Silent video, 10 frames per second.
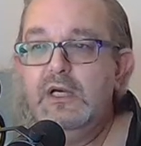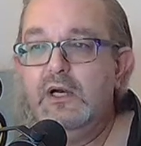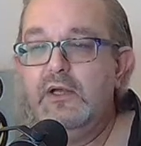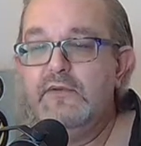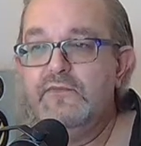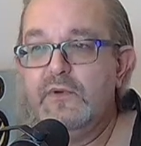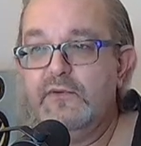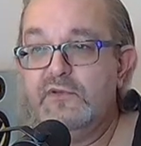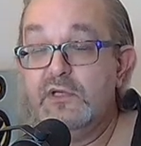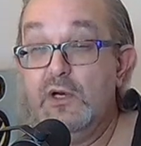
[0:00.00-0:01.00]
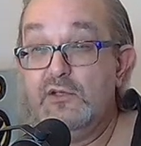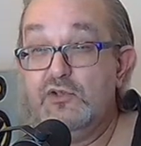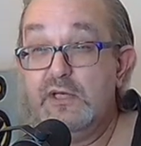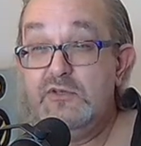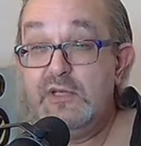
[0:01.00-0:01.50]
I'd have
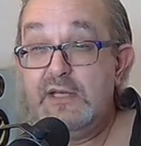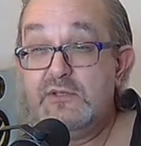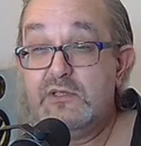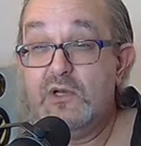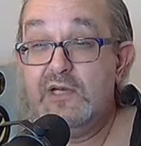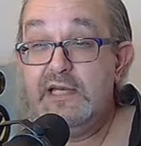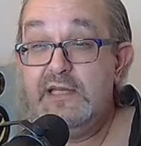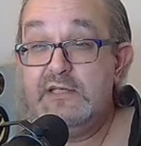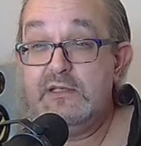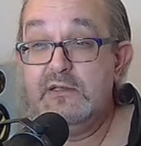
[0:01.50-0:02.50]
changed that side